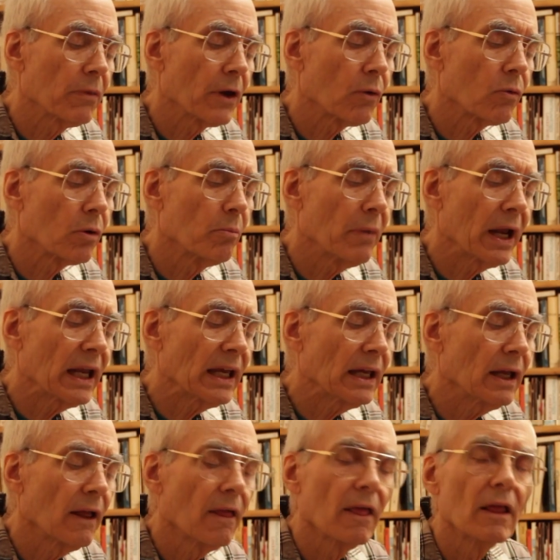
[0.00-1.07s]
there were
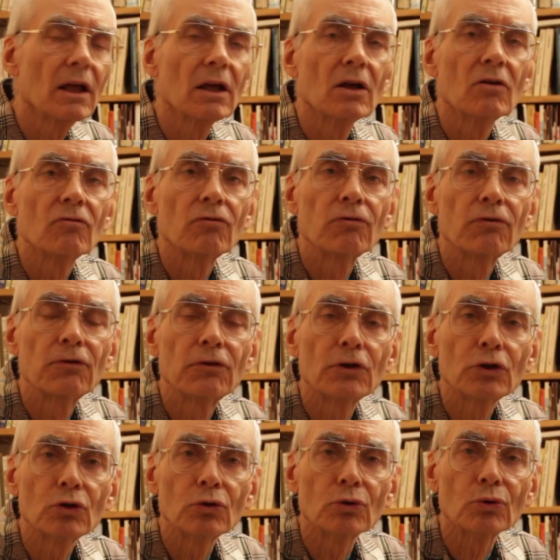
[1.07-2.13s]
many
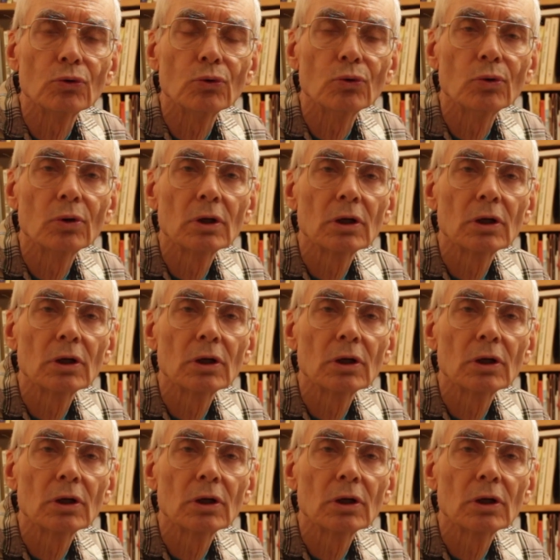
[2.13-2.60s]
flu